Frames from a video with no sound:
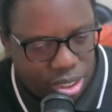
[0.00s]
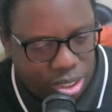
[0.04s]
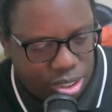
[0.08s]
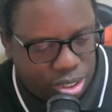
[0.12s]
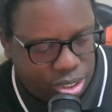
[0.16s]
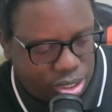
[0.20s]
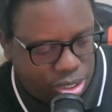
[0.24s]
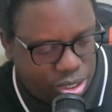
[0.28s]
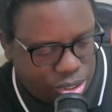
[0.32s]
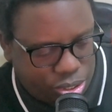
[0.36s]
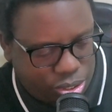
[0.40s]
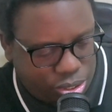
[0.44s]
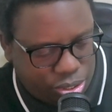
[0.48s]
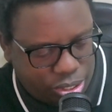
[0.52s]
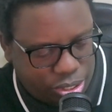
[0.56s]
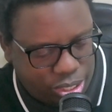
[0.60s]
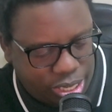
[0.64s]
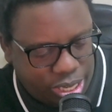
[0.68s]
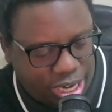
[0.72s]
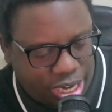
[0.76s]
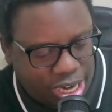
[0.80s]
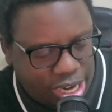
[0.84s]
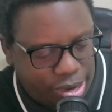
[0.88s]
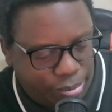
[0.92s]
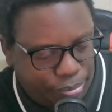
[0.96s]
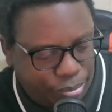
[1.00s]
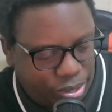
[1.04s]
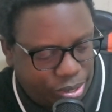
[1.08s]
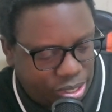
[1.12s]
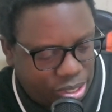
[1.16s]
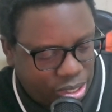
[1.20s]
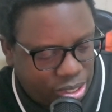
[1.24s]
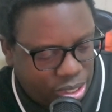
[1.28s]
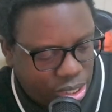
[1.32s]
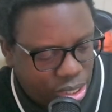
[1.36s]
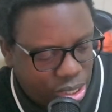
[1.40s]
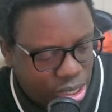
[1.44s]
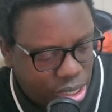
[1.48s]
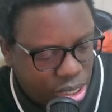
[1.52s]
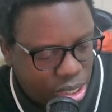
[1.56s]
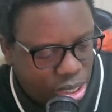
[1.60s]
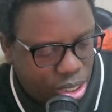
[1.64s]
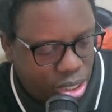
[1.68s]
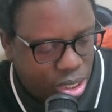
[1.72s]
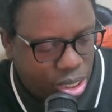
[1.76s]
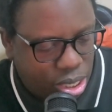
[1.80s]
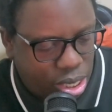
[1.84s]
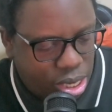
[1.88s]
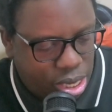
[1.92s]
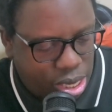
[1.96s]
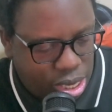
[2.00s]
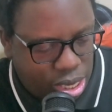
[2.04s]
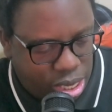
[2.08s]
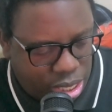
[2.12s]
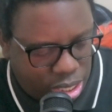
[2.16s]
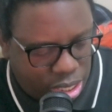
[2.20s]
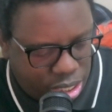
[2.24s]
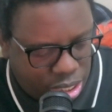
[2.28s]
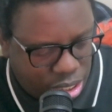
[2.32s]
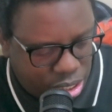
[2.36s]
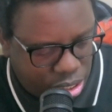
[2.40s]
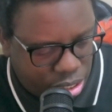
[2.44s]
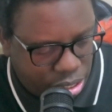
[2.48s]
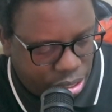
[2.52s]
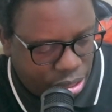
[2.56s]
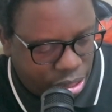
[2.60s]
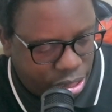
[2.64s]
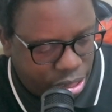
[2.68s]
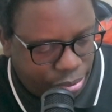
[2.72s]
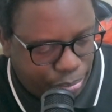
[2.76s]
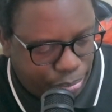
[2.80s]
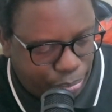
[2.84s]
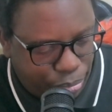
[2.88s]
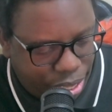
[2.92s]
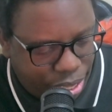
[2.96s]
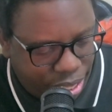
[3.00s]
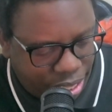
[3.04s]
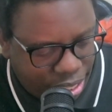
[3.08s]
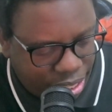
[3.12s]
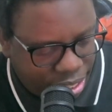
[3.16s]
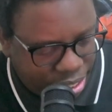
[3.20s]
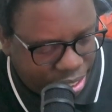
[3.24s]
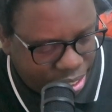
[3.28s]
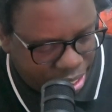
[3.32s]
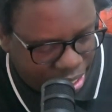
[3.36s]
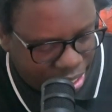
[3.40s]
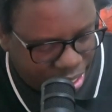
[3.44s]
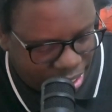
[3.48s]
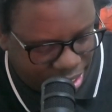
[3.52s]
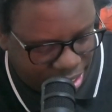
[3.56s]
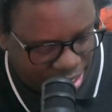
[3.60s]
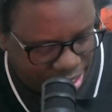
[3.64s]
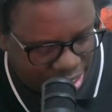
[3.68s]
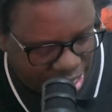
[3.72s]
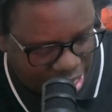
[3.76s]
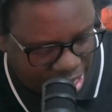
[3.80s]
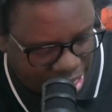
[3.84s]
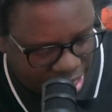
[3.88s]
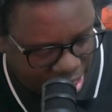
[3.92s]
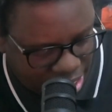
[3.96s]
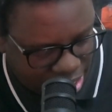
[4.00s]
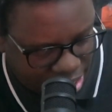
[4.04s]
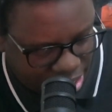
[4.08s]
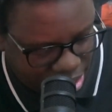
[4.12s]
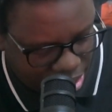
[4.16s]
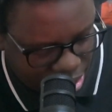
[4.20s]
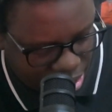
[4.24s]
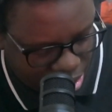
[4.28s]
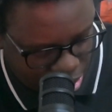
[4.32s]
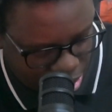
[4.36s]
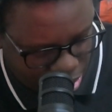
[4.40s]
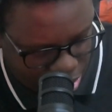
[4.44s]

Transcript: So they come in the big and standard. So